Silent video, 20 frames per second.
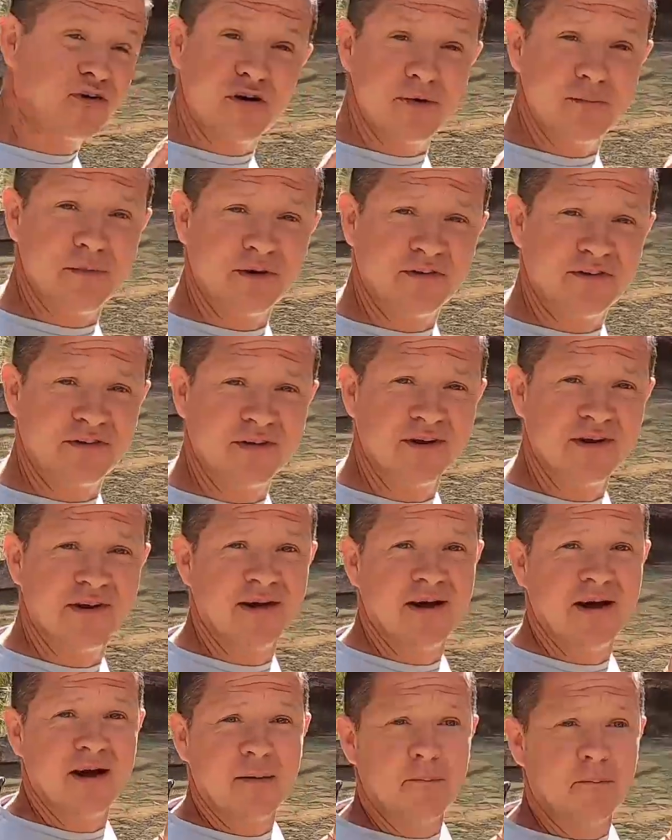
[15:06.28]
treatment,
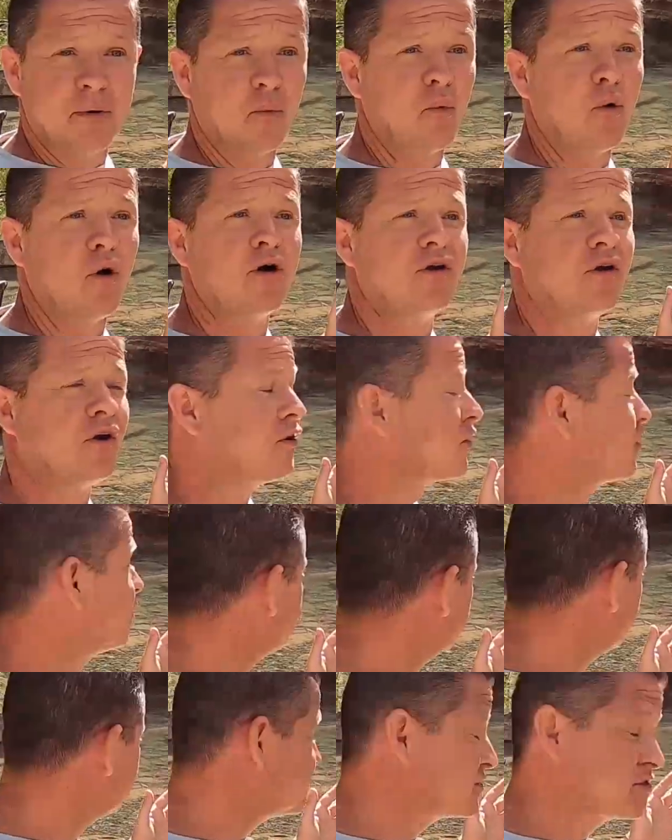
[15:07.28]
but why not
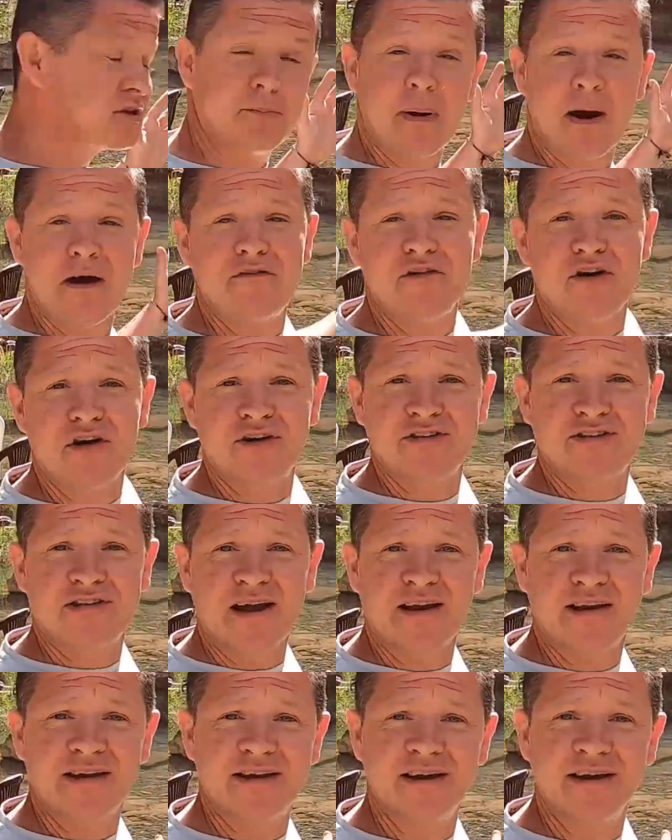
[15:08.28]
come to Paradise
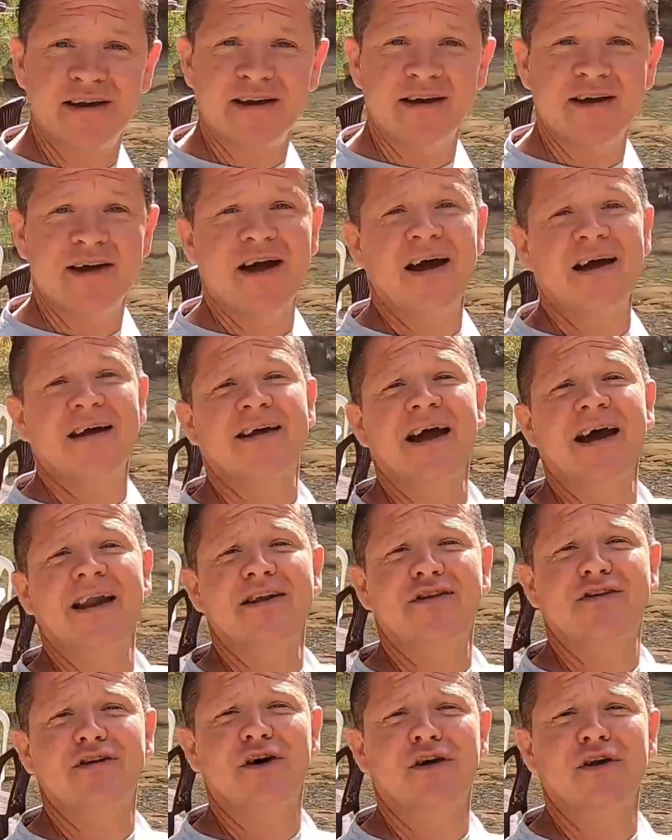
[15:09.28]
Valley and get
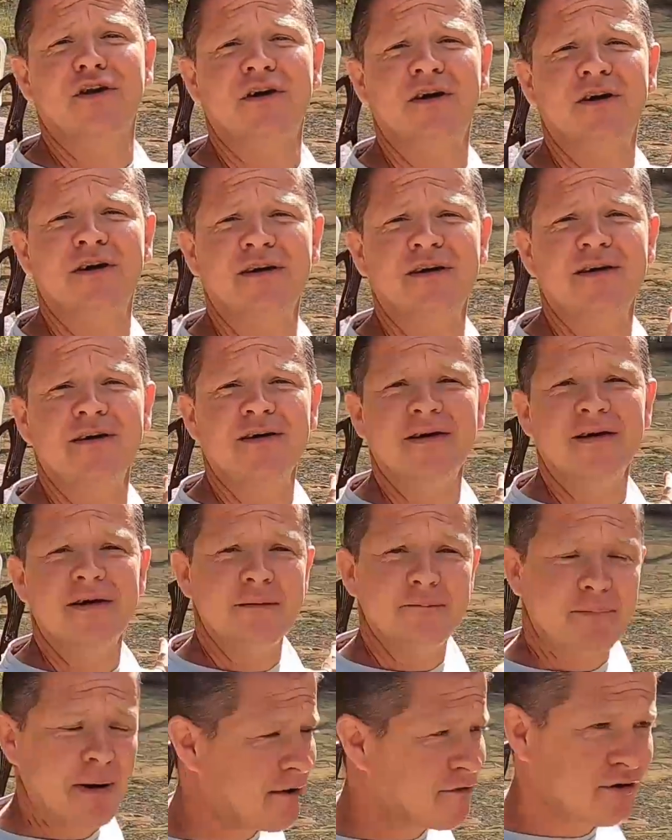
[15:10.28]
it done?
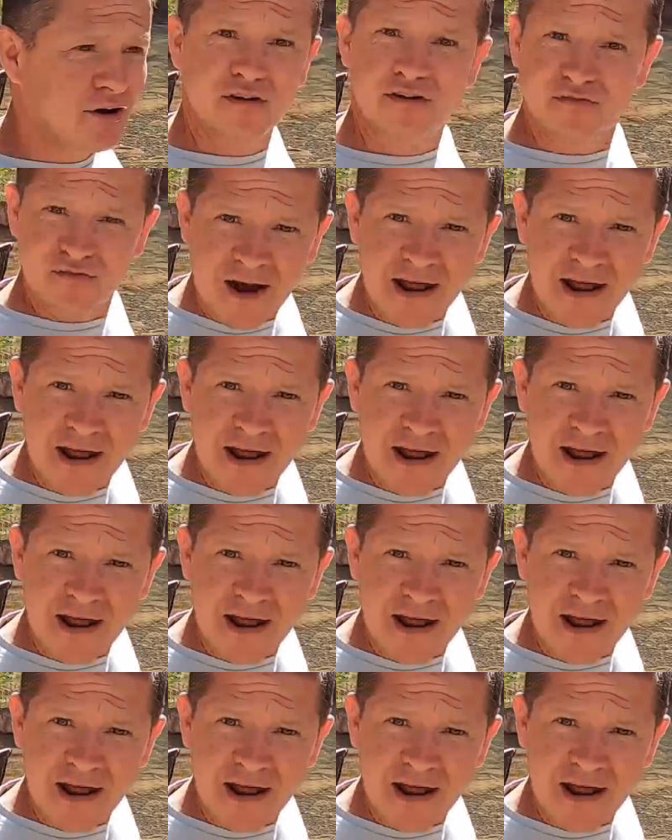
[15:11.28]
Paradise